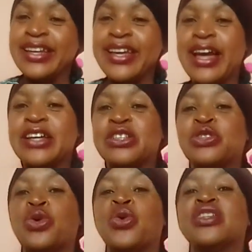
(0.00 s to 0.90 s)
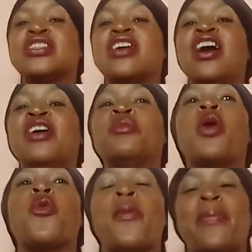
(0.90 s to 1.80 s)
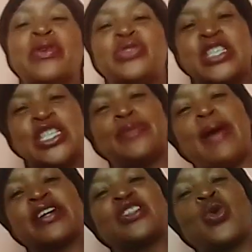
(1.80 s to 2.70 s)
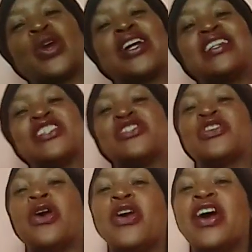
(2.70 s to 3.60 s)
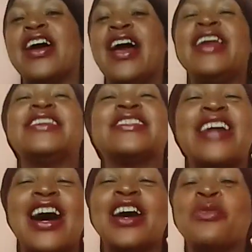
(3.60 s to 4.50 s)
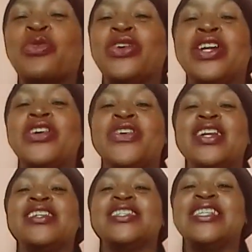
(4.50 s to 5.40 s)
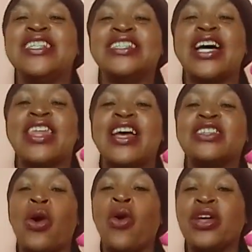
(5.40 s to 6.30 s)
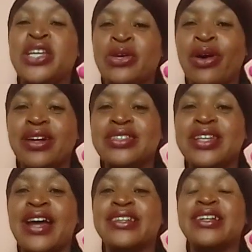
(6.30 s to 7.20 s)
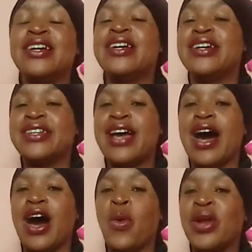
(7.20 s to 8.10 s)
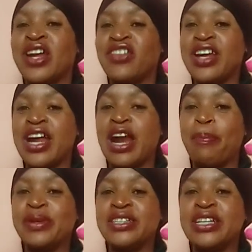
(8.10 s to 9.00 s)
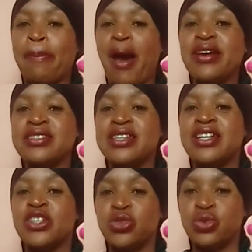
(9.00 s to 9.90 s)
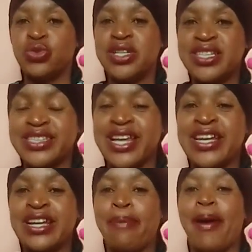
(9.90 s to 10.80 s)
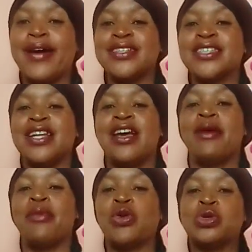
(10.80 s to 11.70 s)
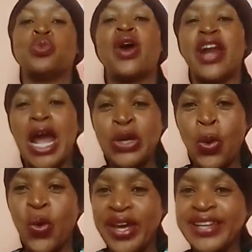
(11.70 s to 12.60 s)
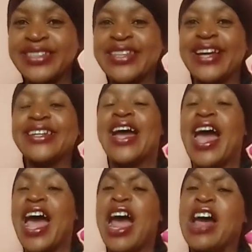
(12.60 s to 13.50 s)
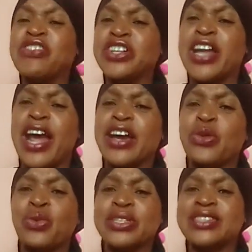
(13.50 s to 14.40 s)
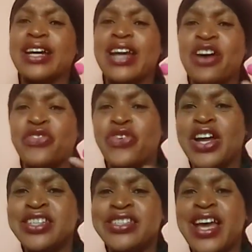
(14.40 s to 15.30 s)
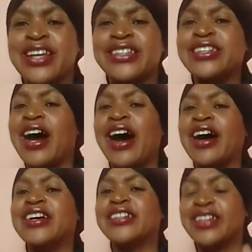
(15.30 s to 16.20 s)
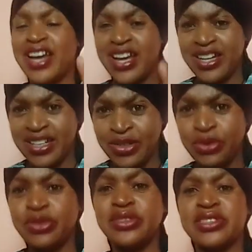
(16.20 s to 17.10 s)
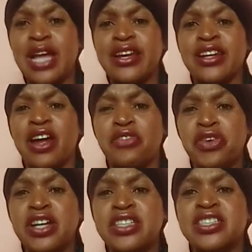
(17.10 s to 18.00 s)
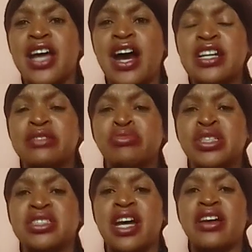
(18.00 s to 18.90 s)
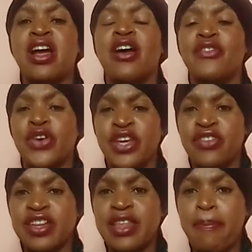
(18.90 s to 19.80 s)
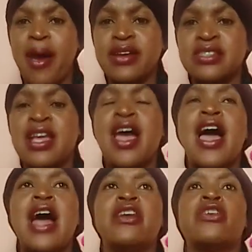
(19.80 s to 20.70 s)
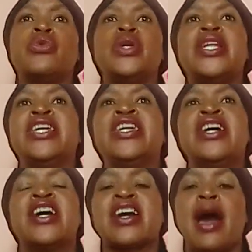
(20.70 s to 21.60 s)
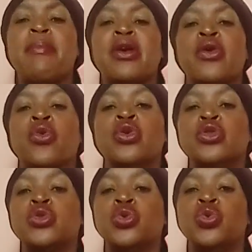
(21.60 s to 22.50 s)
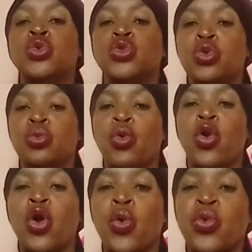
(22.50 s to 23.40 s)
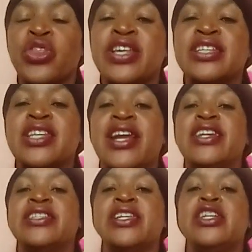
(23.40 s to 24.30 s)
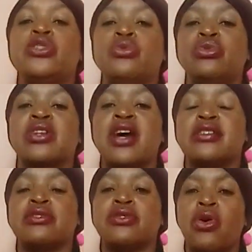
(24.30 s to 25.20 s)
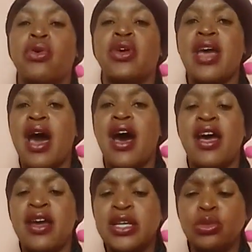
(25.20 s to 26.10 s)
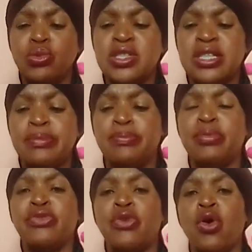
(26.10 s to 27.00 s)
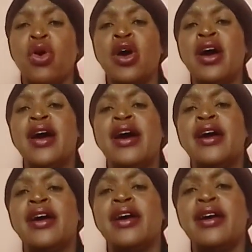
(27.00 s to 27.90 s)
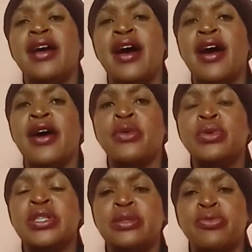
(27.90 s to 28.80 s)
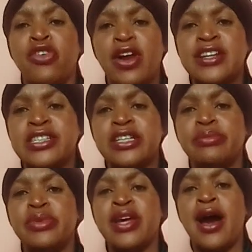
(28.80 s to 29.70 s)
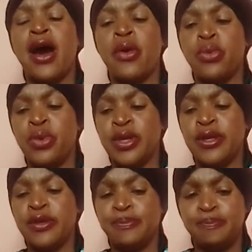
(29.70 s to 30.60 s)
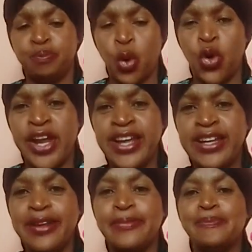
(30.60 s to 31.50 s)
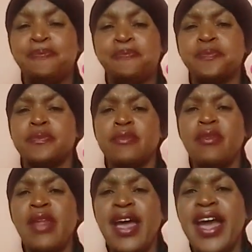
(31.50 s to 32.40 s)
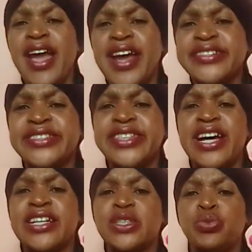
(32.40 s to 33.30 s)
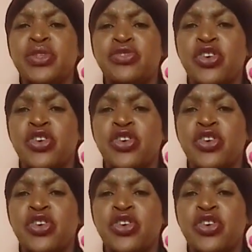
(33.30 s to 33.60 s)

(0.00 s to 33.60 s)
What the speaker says: Yeah, so it's time we put respect on it, you know. It is time we really see each other as all equals, and yeah, whatever that happened in the past should really stay in the past, because what I know is that every day we start afresh, and yeah, starting afresh, yeah, it means that forgiving the past and not really coming to tomorrow with yesterday's issues, guys, you know. Yeah, as we sleep before we fall asleep, yeah, we pray, and yes, we